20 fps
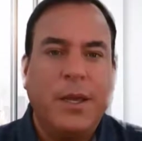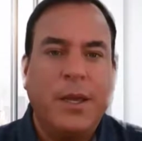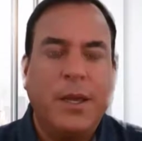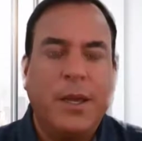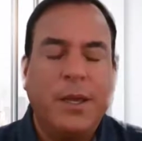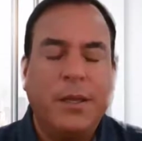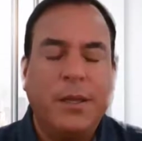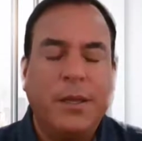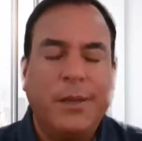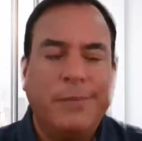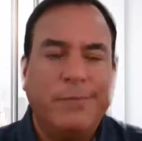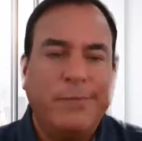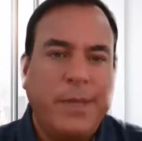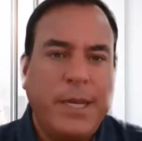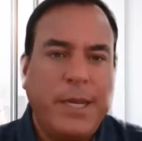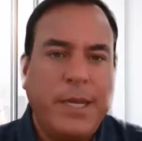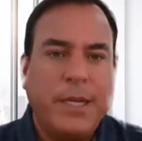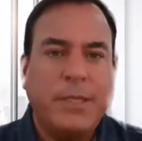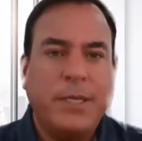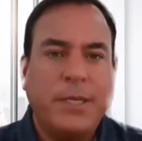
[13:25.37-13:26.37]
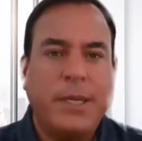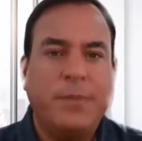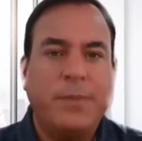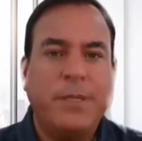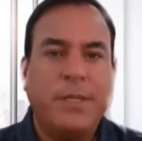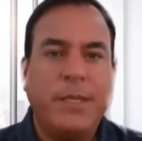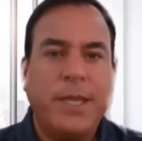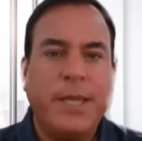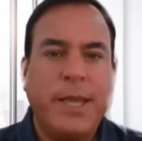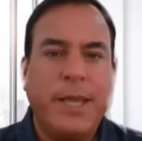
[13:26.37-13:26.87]
in an
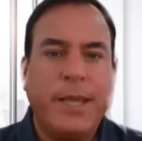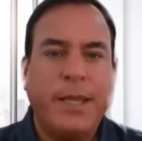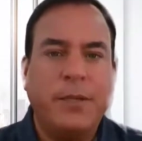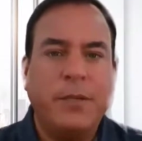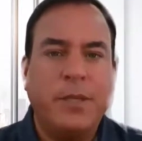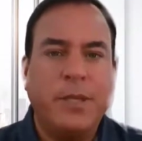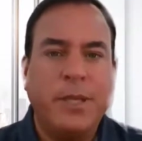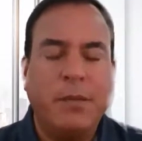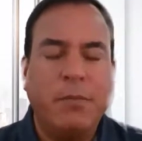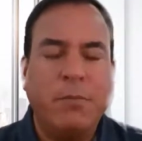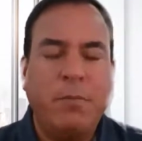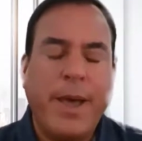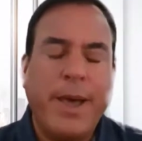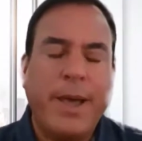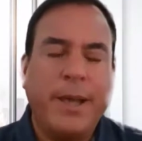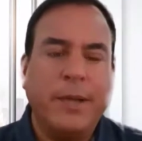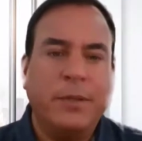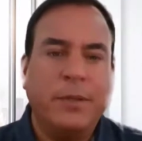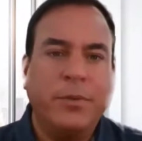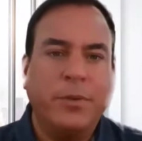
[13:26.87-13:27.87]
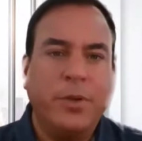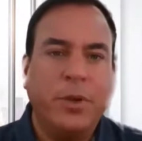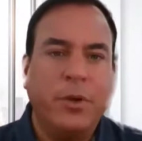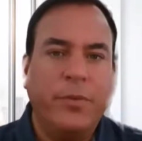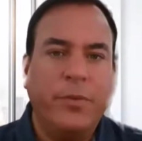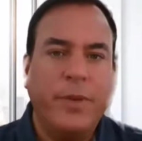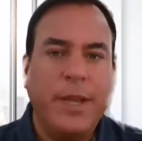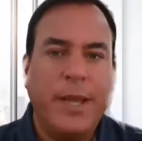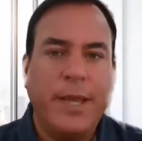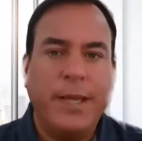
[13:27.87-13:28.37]
attempt to gauge the impact of
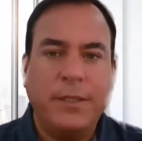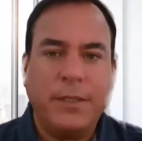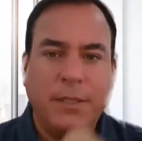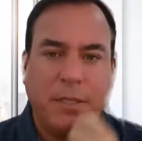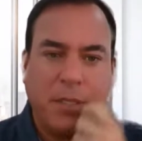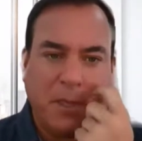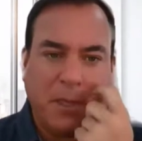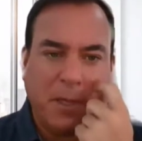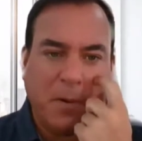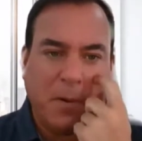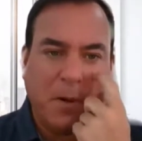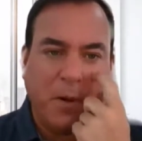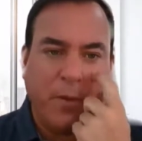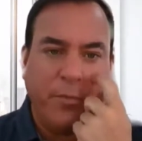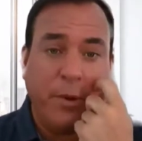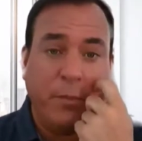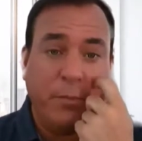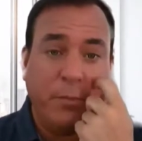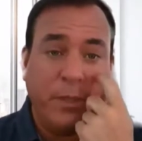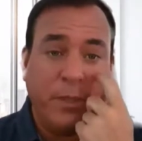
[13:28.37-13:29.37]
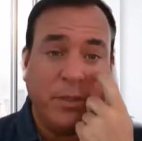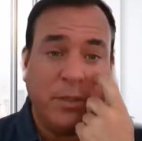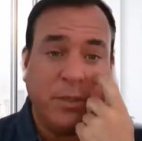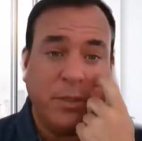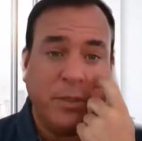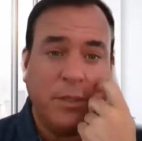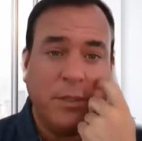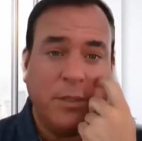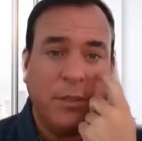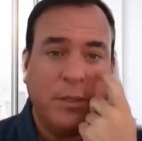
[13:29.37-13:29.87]
COVID-19 on their
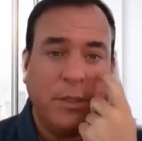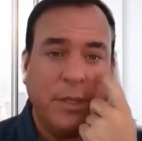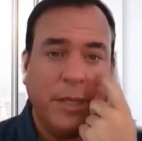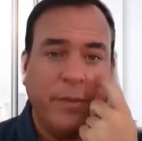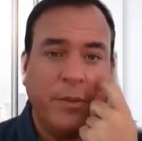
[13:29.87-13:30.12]
businesses.